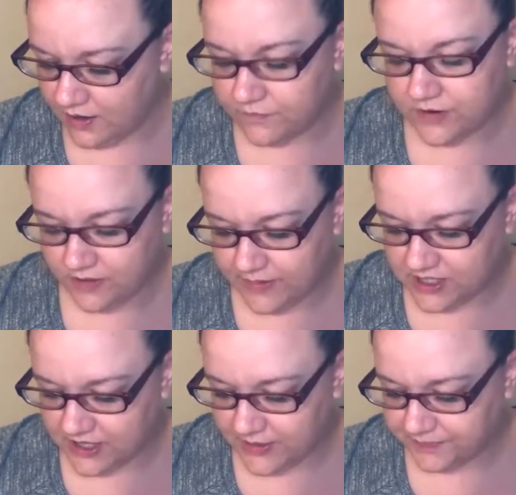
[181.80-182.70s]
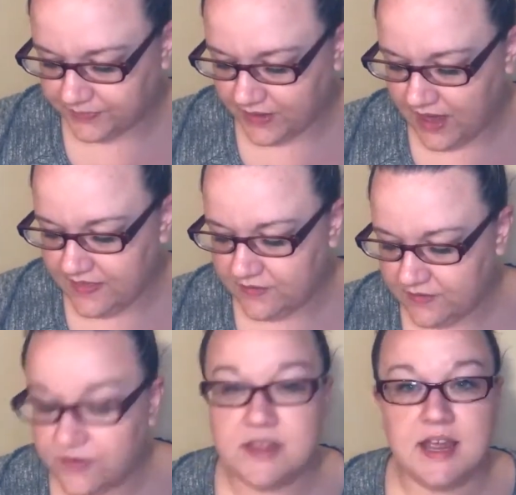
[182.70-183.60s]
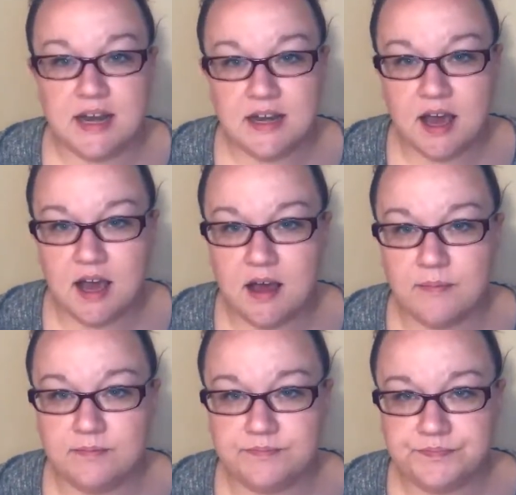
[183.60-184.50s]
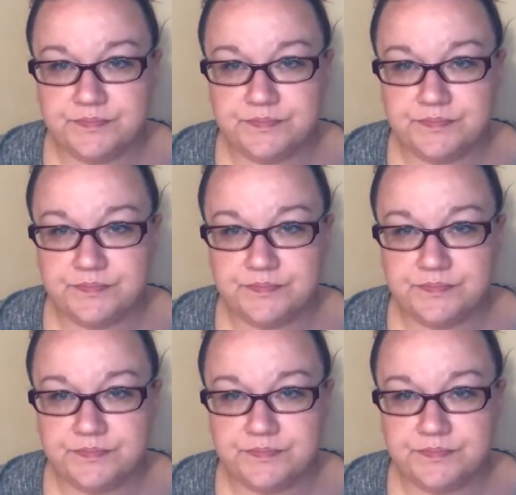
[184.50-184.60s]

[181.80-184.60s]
the budget. And then for the income,